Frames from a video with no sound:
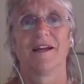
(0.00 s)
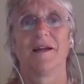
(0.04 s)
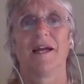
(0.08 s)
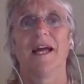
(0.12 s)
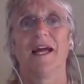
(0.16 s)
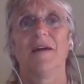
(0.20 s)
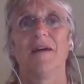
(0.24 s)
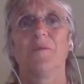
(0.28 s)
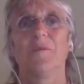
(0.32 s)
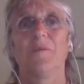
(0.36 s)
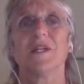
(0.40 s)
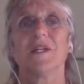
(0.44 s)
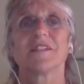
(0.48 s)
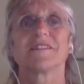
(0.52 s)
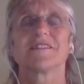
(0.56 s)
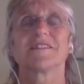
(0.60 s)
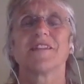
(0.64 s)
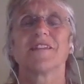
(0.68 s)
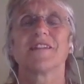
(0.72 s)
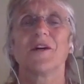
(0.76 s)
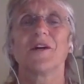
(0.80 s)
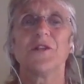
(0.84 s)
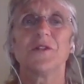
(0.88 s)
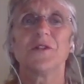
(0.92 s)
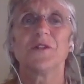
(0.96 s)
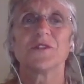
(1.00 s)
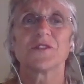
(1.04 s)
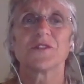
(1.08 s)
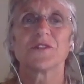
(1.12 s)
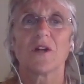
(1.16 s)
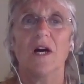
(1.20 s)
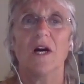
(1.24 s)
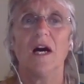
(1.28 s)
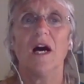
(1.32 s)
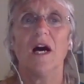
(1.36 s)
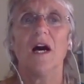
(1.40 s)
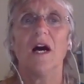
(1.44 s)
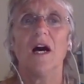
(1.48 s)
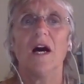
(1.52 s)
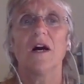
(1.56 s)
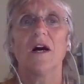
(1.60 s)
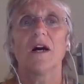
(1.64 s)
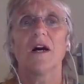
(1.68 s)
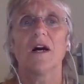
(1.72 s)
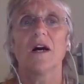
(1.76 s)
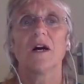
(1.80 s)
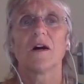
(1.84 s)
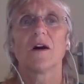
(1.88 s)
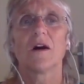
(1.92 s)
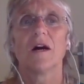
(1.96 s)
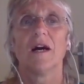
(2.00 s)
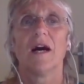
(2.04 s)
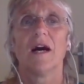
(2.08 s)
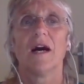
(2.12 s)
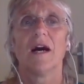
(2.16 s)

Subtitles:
and we are so used to, oh,